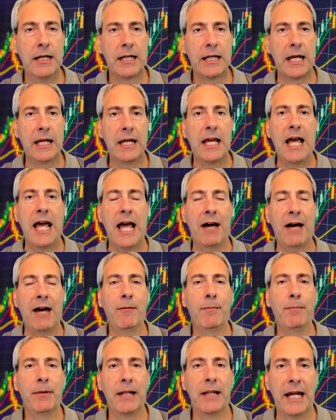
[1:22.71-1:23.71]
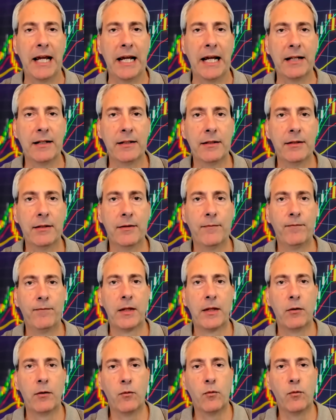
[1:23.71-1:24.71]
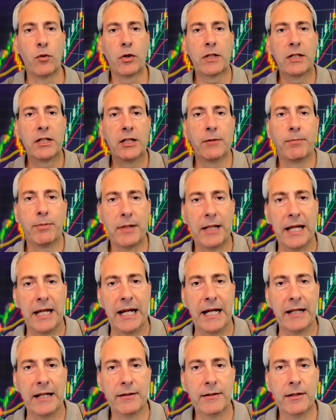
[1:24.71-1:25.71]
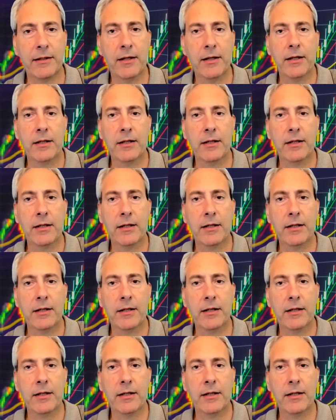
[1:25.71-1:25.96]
Okay, have a plan, work your plan.